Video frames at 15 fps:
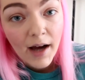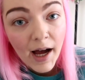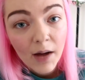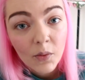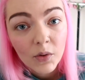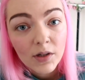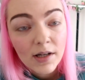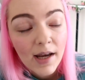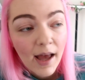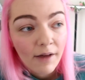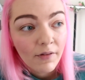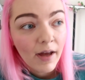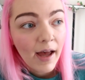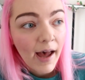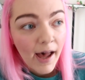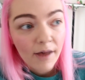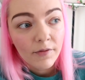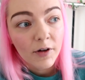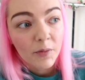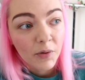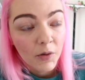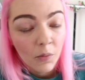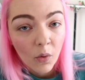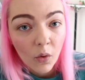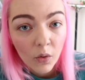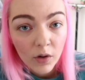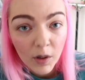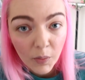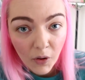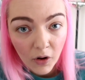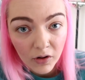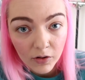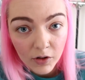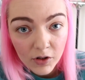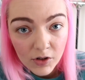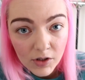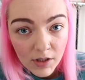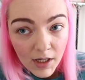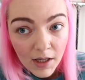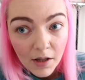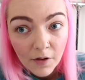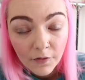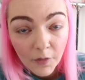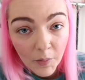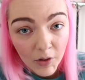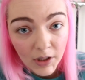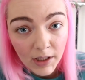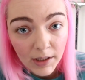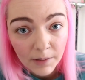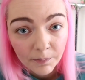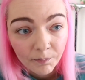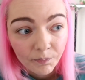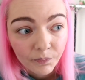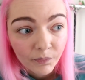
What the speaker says: I would never ever promote a product for money